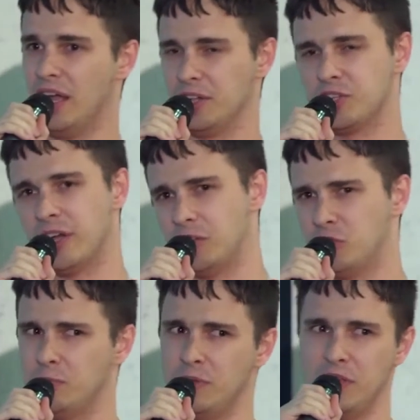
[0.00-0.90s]
I'll try
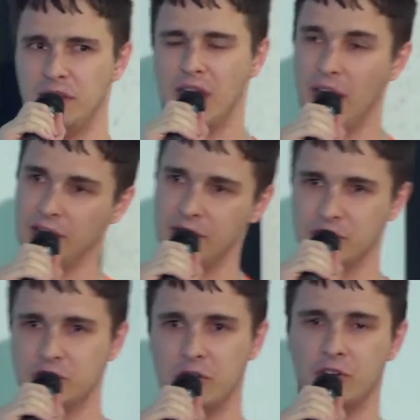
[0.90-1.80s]
to be a
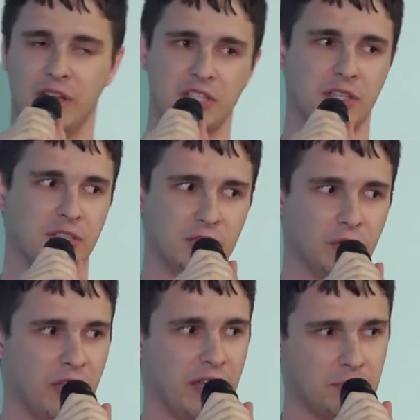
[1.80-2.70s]
little theoretic
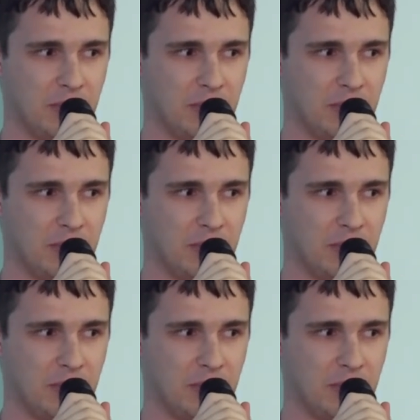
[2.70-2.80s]
so that